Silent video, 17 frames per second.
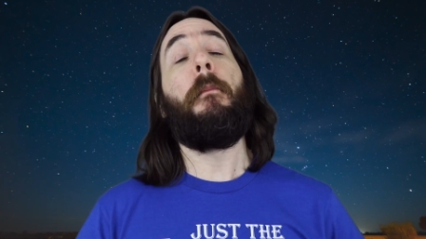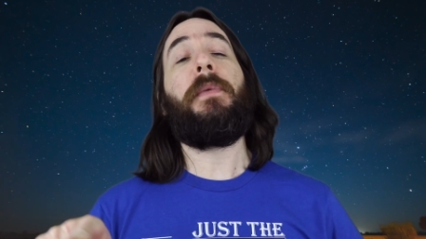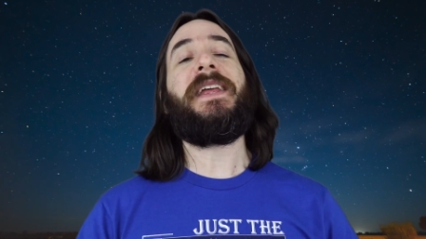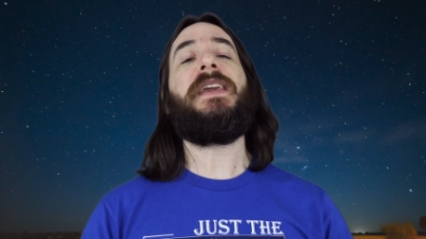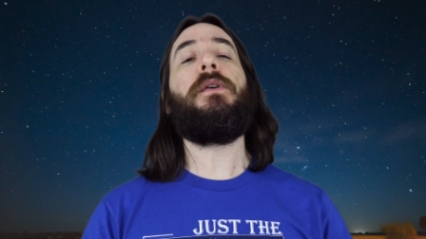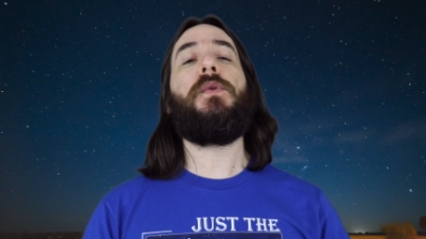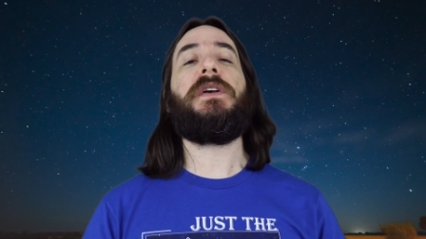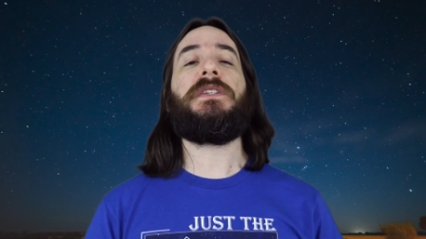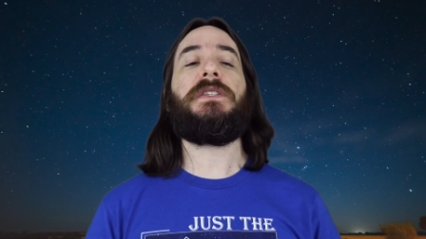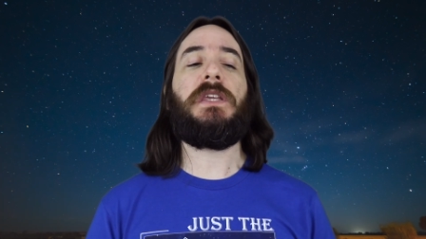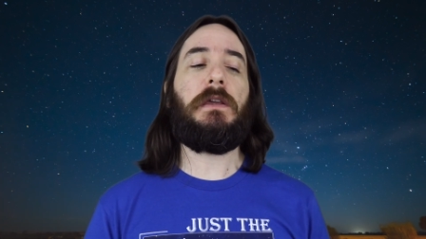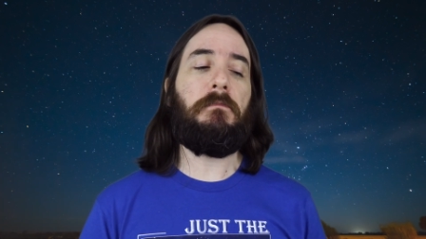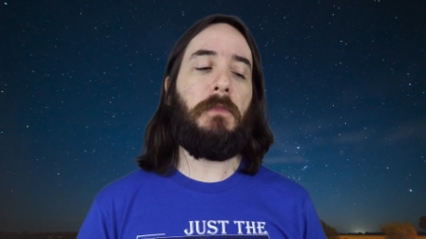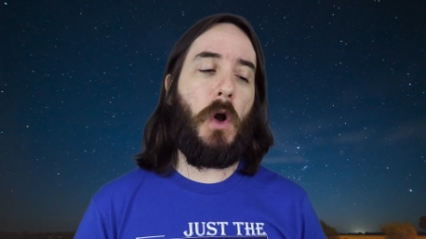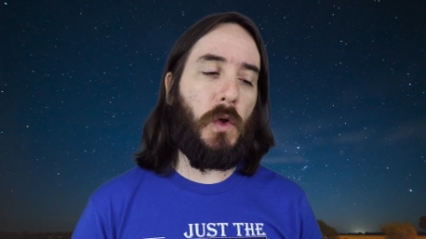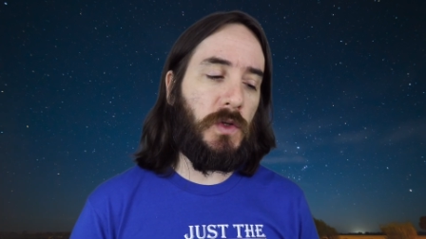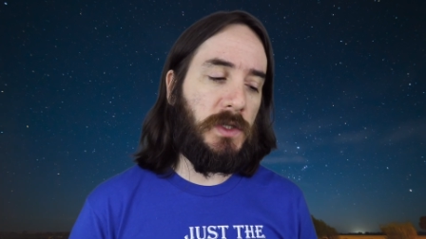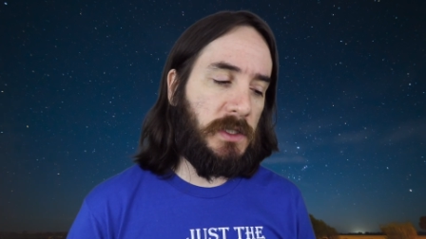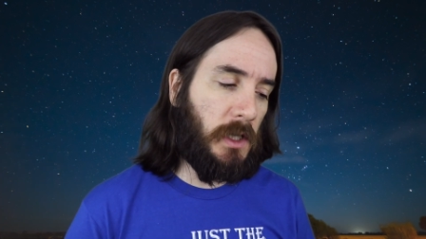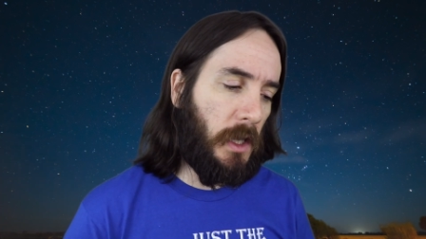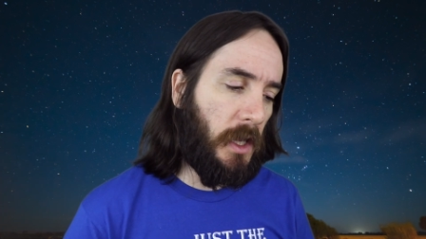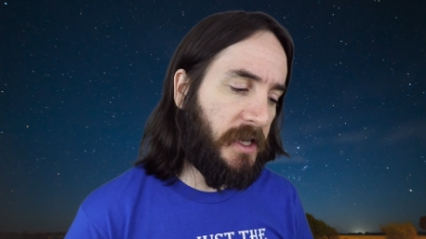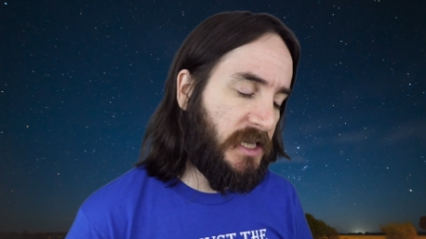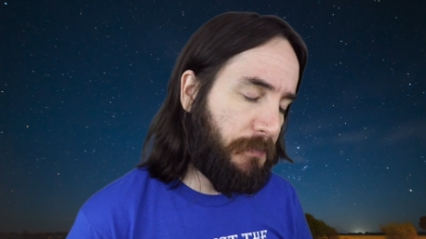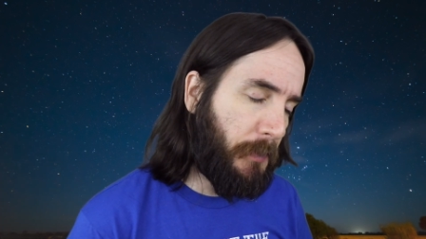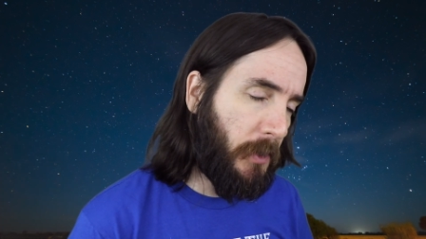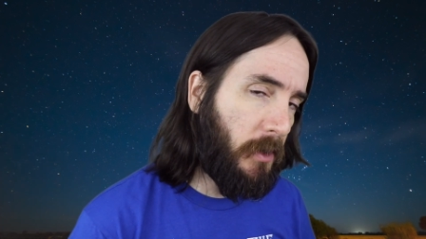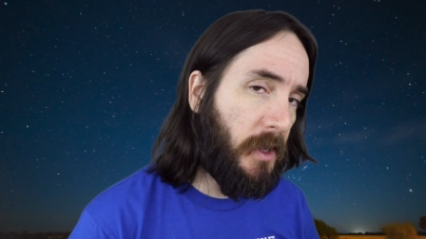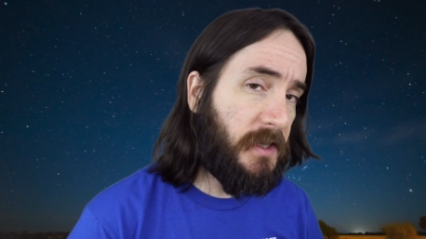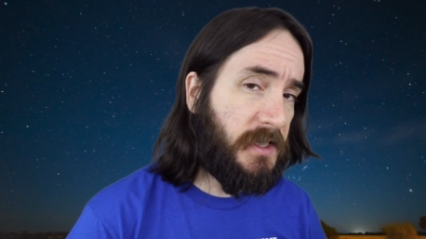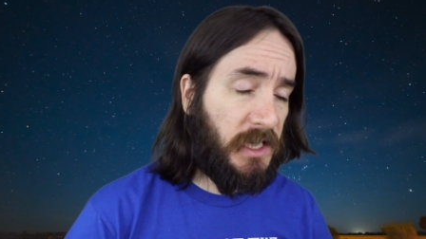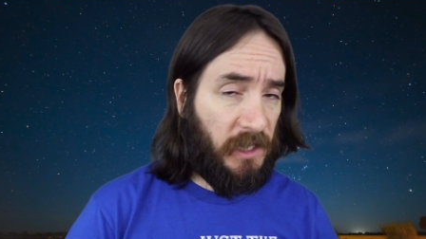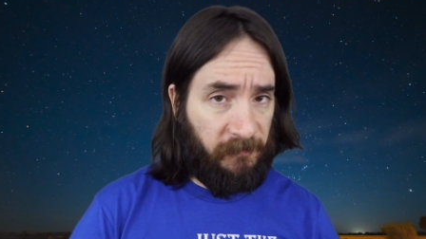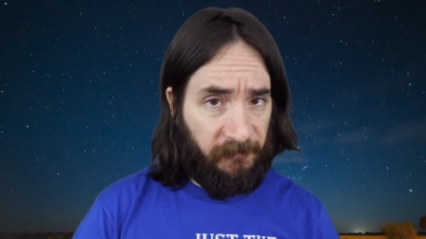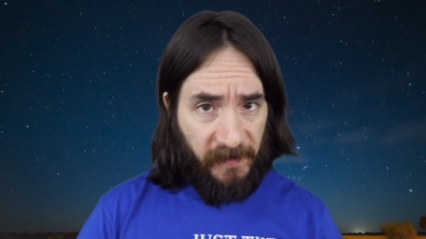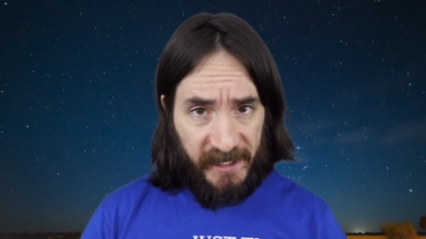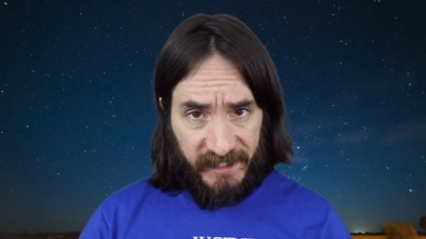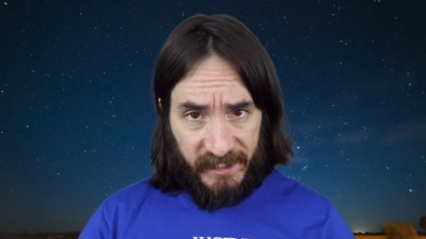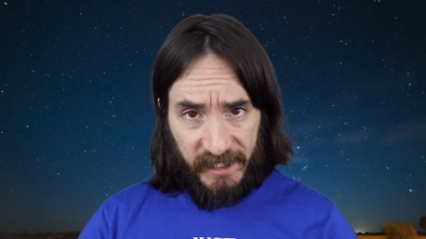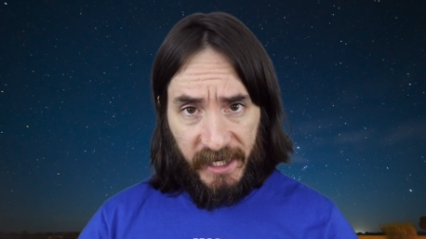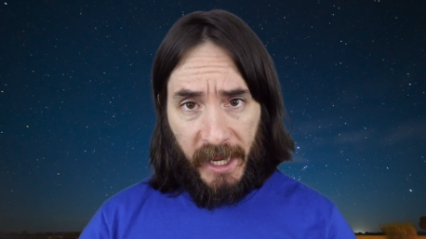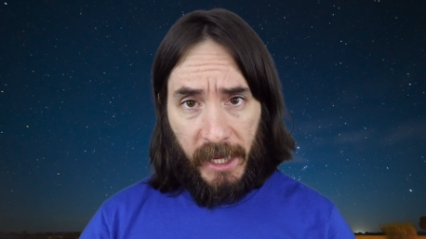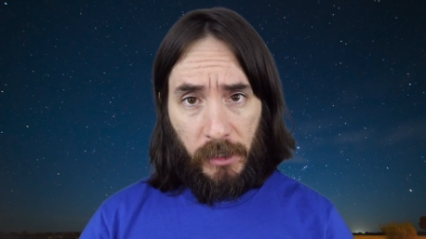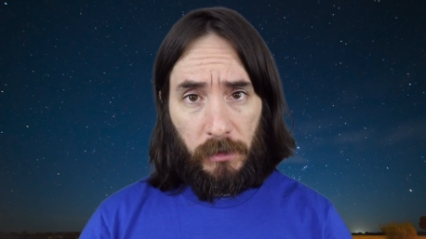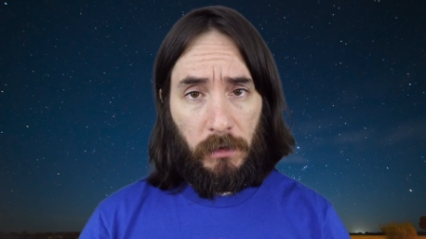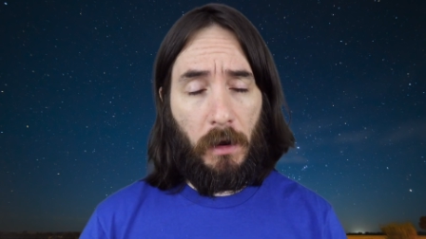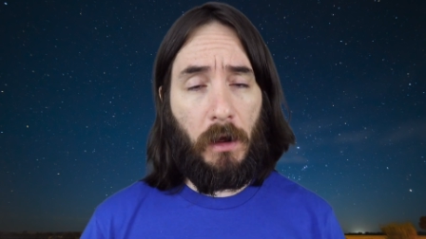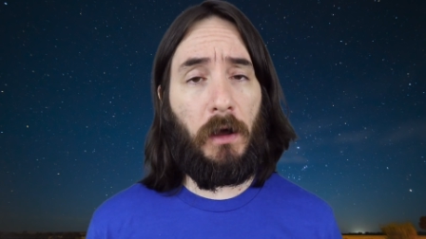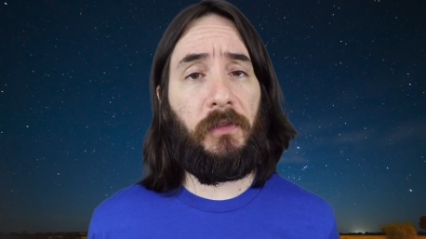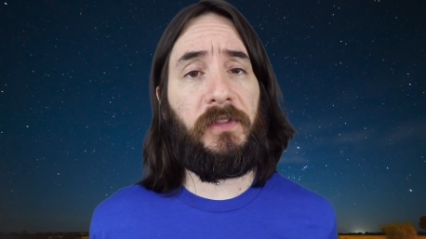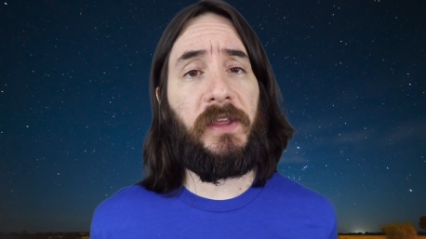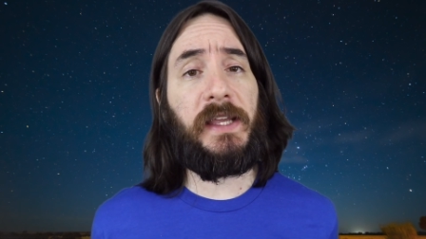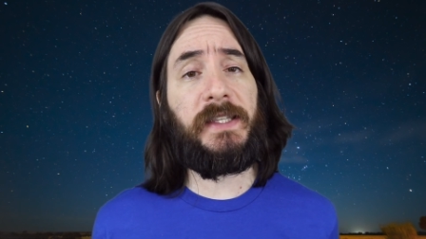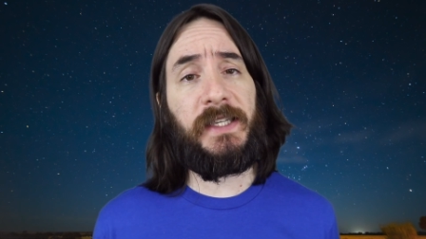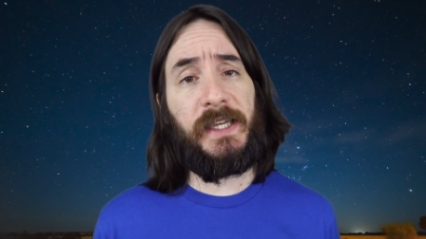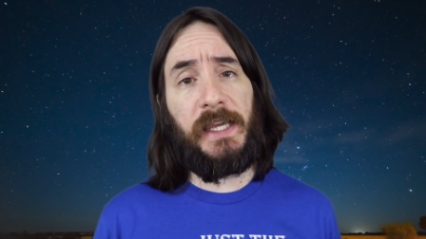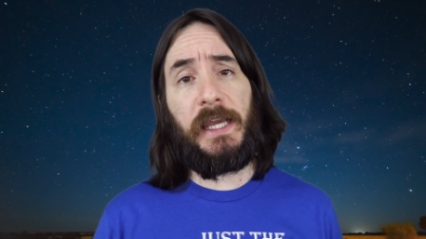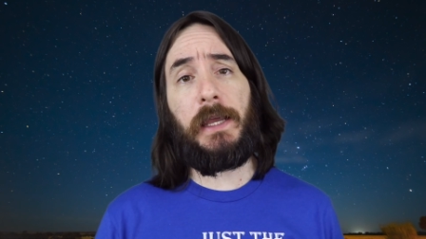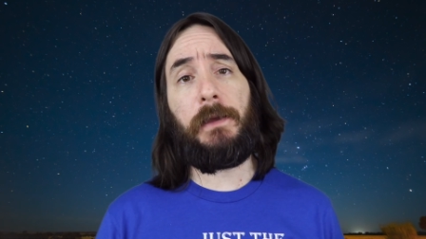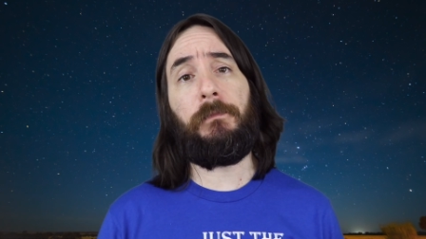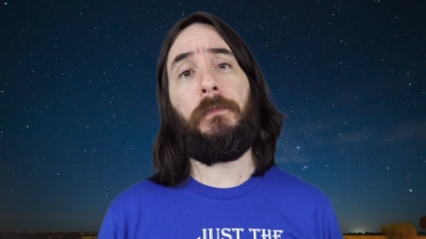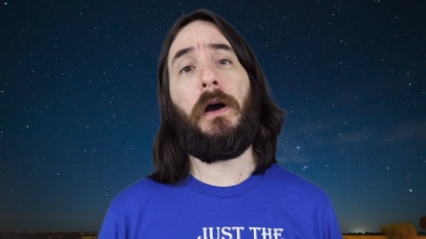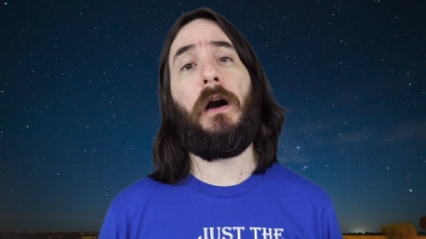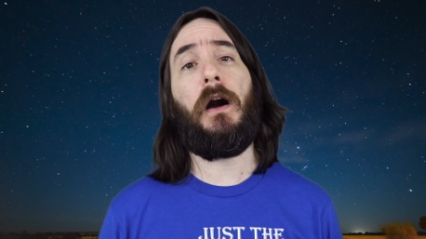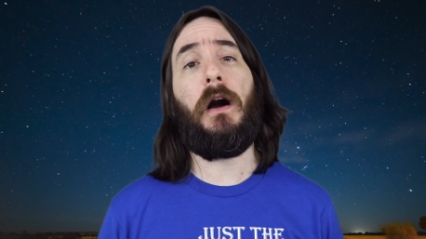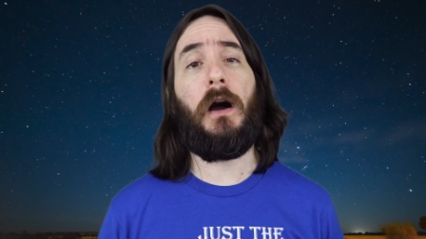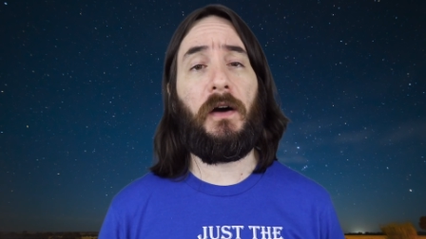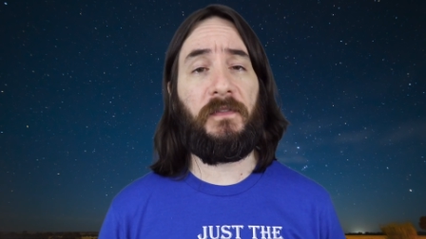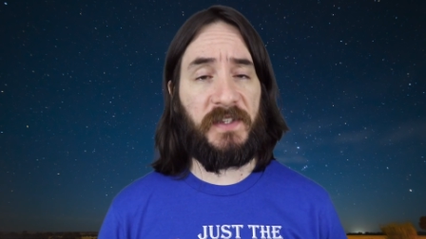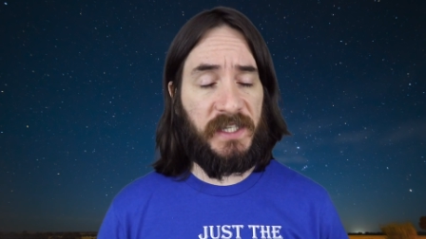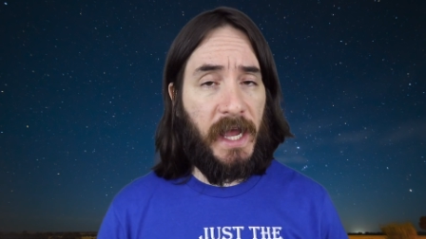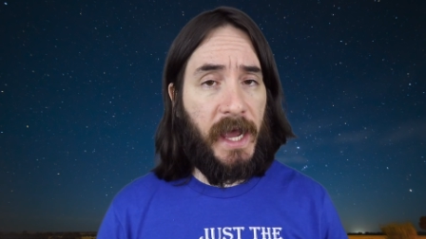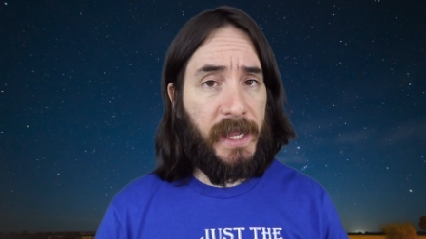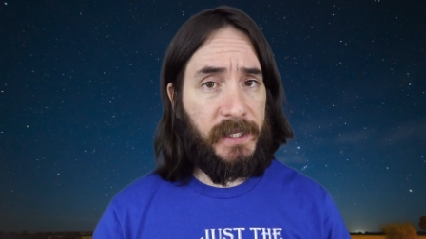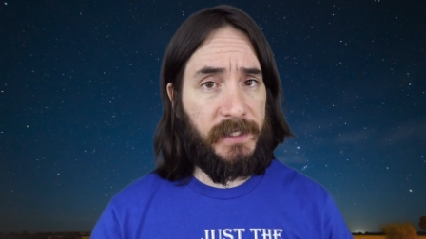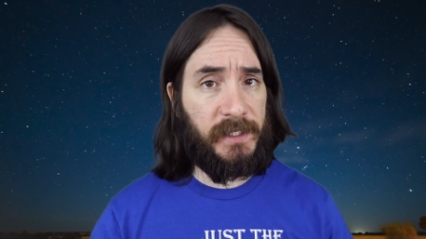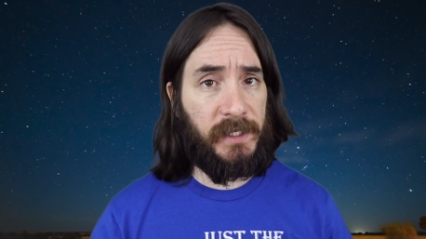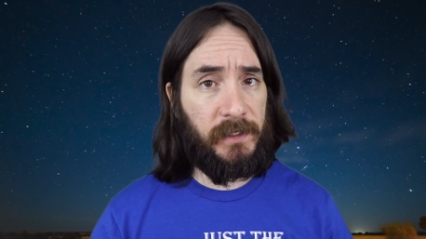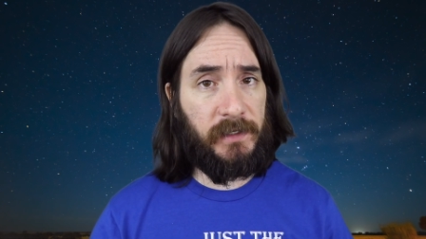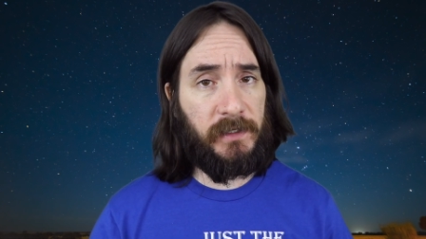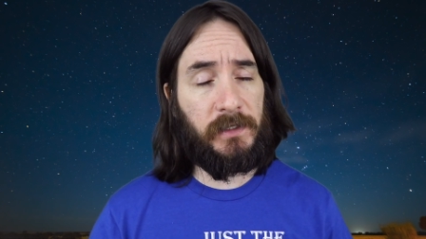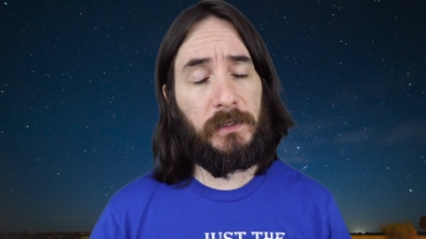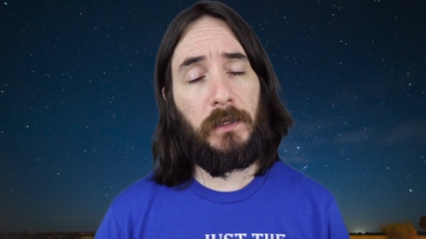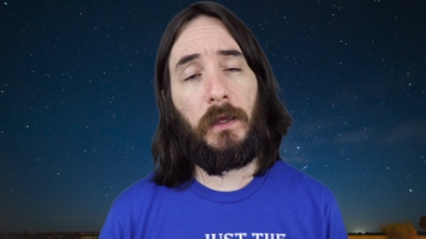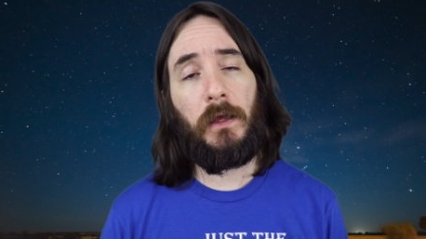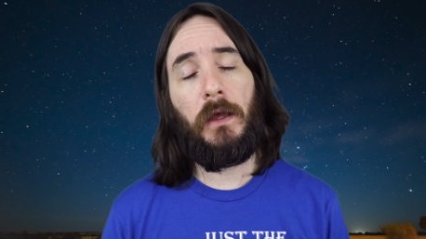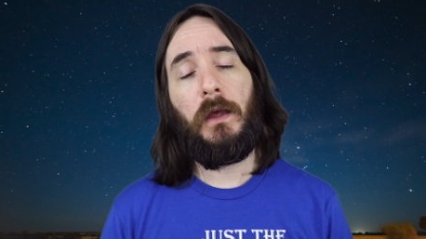but he was the most experienced investigator on the team of scientists